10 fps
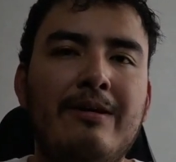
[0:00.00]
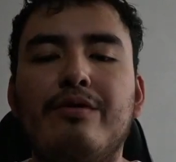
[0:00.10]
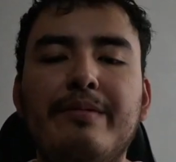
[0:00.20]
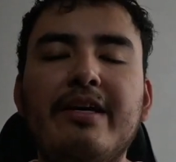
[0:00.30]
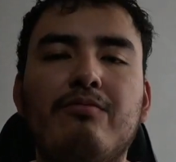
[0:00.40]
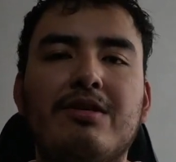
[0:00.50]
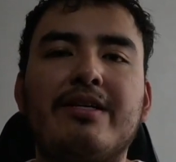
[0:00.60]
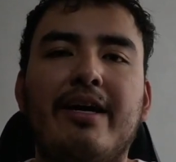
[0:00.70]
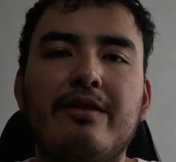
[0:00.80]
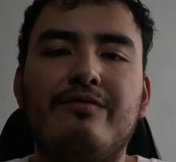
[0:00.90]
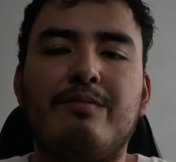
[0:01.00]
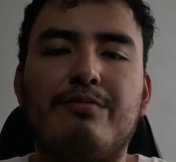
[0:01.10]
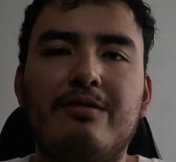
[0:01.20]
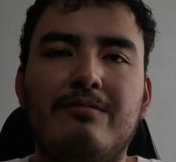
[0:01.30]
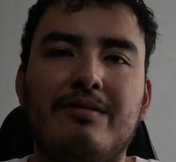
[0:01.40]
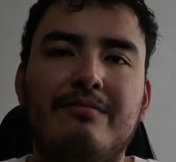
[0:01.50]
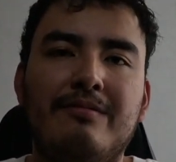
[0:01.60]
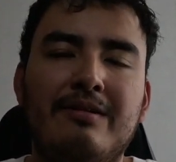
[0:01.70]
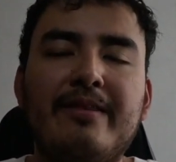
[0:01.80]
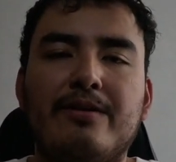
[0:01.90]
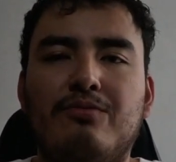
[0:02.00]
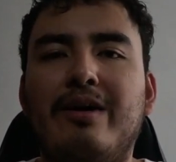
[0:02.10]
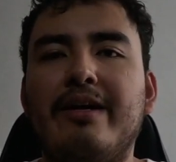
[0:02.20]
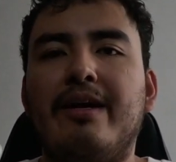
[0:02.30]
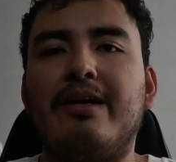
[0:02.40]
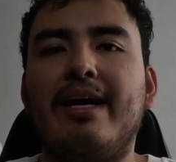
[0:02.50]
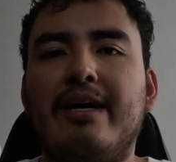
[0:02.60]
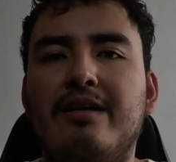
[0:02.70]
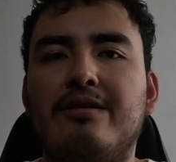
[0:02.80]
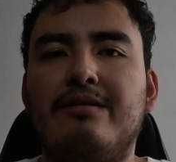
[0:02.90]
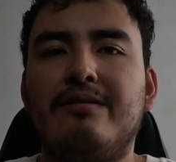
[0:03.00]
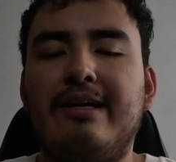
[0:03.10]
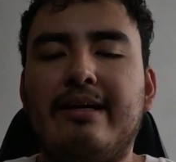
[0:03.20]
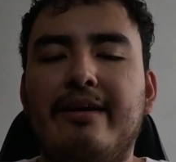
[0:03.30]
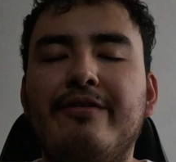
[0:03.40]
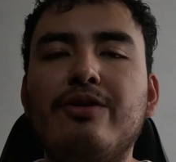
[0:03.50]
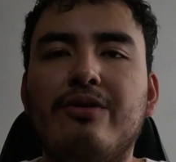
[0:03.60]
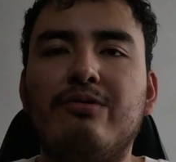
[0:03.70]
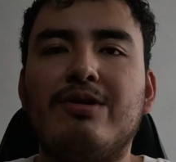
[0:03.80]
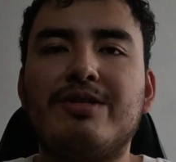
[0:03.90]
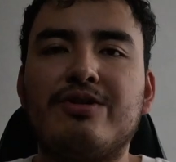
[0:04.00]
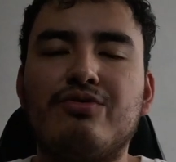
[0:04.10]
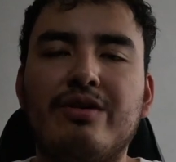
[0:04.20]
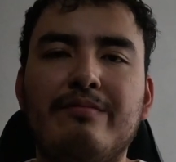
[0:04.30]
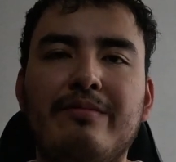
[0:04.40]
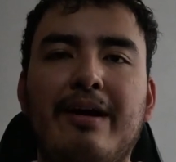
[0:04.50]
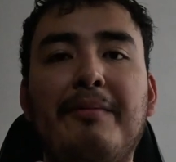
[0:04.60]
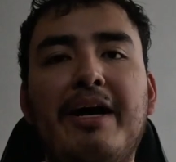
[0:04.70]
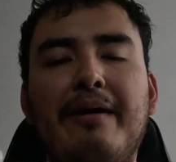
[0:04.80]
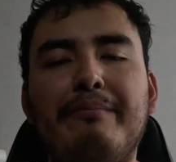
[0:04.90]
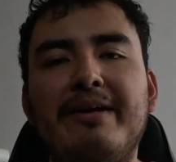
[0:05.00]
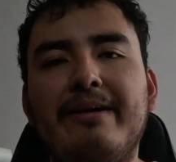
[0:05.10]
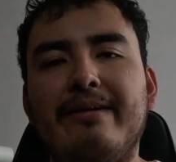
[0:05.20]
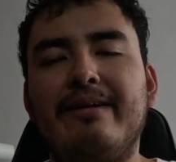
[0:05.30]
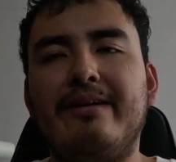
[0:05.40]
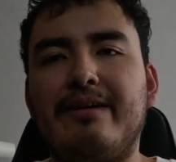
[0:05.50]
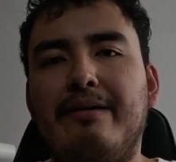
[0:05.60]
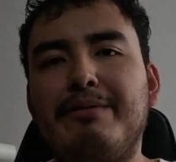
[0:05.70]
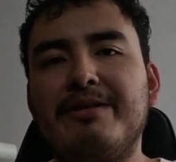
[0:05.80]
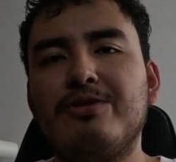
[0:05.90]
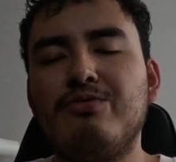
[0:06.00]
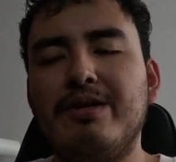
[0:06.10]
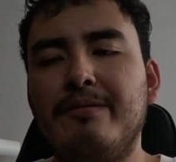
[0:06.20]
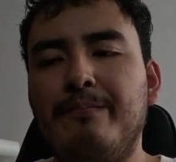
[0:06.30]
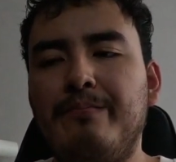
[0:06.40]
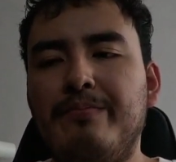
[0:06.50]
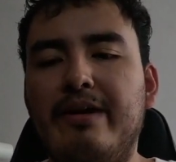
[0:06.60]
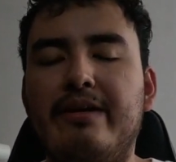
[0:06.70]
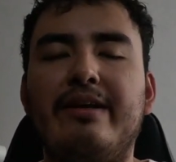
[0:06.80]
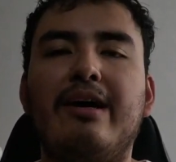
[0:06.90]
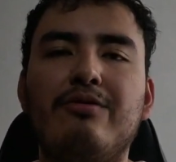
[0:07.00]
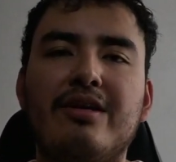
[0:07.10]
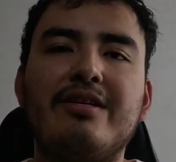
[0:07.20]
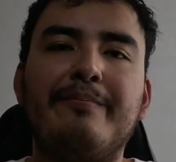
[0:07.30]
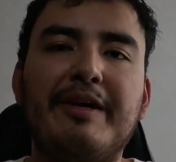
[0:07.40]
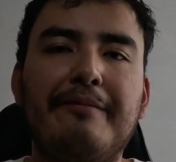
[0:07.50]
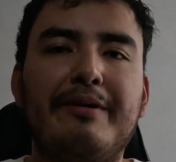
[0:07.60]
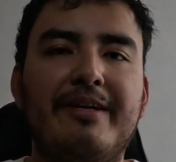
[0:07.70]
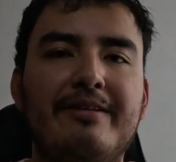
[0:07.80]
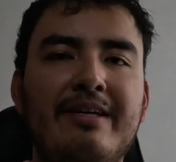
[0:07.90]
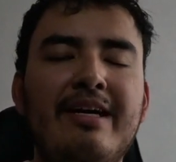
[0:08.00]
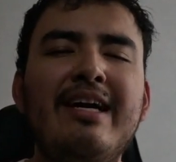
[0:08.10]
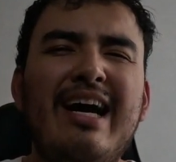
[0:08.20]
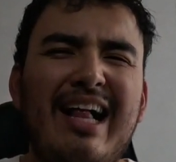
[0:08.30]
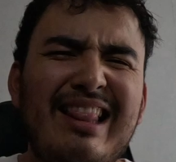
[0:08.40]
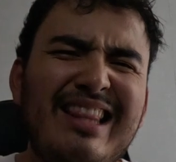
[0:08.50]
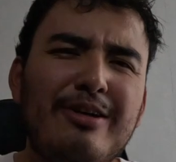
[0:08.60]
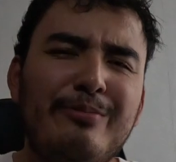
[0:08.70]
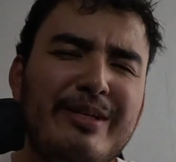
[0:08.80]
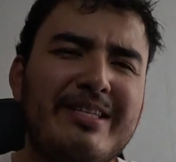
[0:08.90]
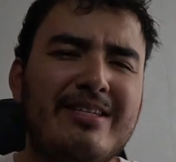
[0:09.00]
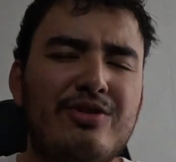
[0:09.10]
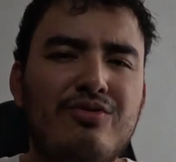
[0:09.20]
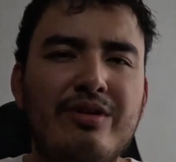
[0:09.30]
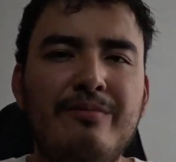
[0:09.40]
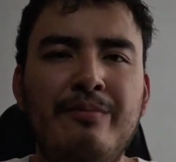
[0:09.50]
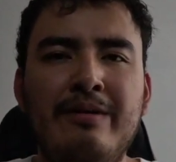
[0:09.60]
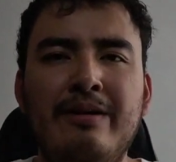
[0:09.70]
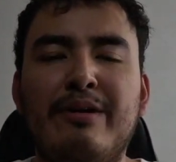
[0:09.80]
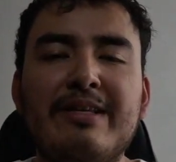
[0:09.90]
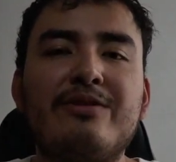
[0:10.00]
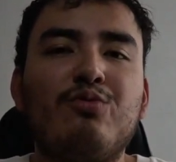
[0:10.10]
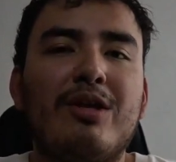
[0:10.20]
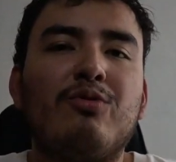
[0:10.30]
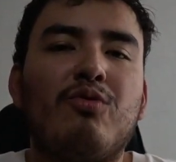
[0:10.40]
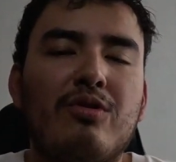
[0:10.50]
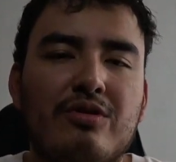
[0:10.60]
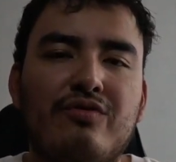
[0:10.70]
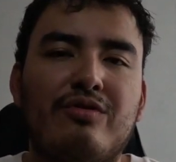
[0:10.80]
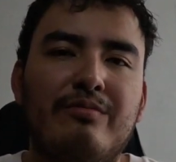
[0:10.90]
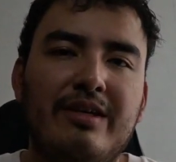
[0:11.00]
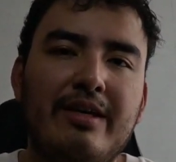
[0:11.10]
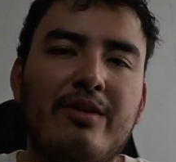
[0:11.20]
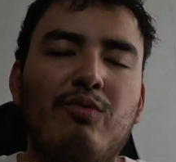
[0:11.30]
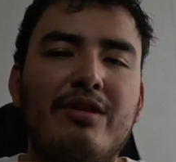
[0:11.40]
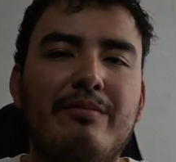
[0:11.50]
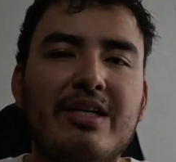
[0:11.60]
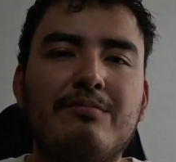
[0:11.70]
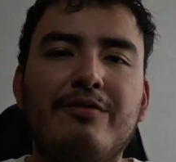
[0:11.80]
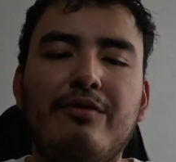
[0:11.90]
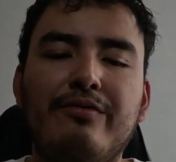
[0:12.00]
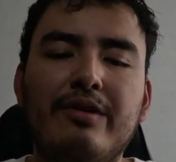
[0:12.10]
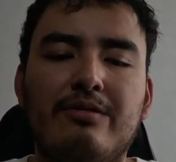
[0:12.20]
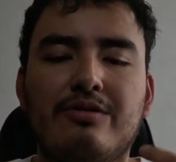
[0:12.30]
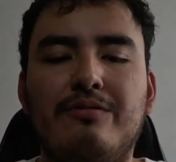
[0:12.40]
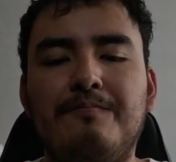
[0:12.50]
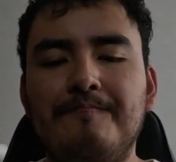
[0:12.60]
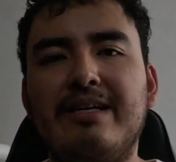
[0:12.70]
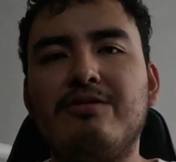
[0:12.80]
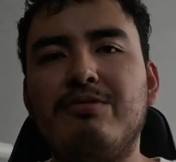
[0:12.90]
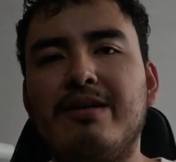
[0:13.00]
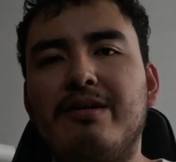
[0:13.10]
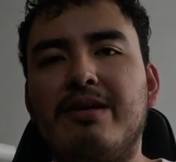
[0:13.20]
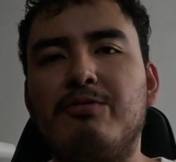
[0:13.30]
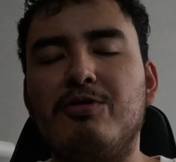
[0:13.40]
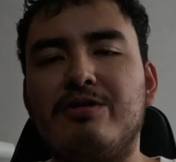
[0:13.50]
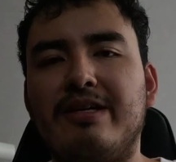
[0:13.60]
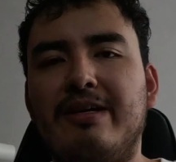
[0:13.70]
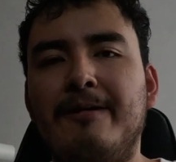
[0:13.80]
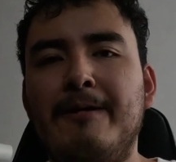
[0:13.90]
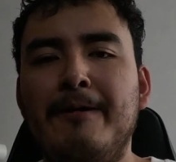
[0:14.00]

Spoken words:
For me, it was kind of a problem, and that's why I had, like, even though it was extreme, I'm happy it happened this way. And nowadays I'm keeping it a little bit extreme, but it's what works for me and what makes me fulfill. So that's what I will say.